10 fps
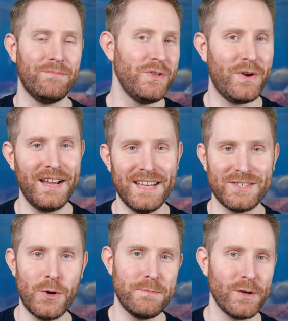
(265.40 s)
You can get
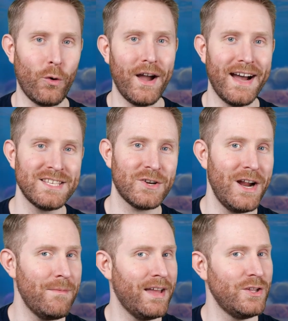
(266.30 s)
Scoops Ahoy ice
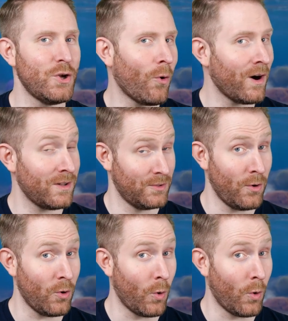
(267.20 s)
cream at your local